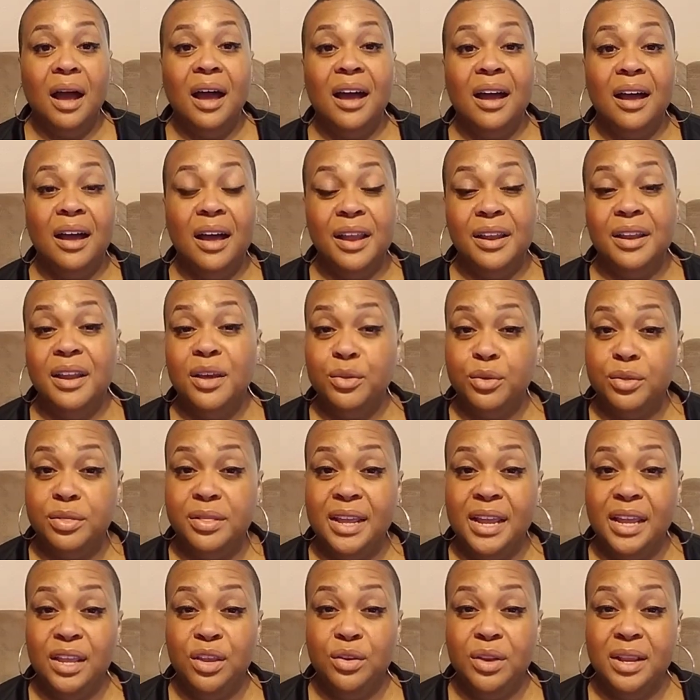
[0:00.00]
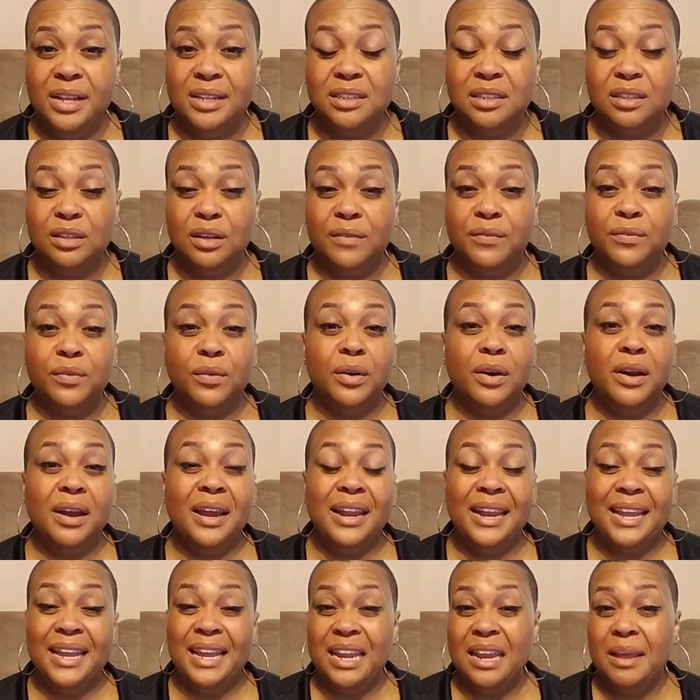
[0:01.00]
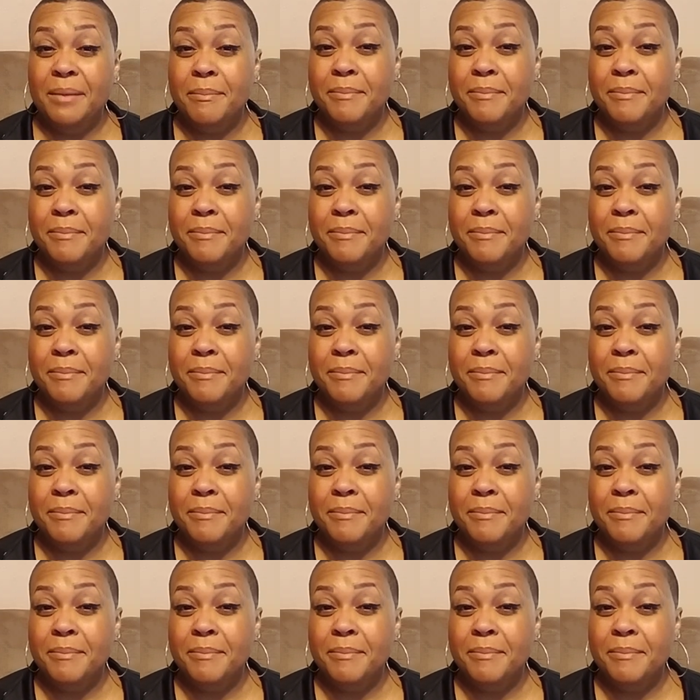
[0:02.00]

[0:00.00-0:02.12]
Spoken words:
Another thing you need to look for, and again,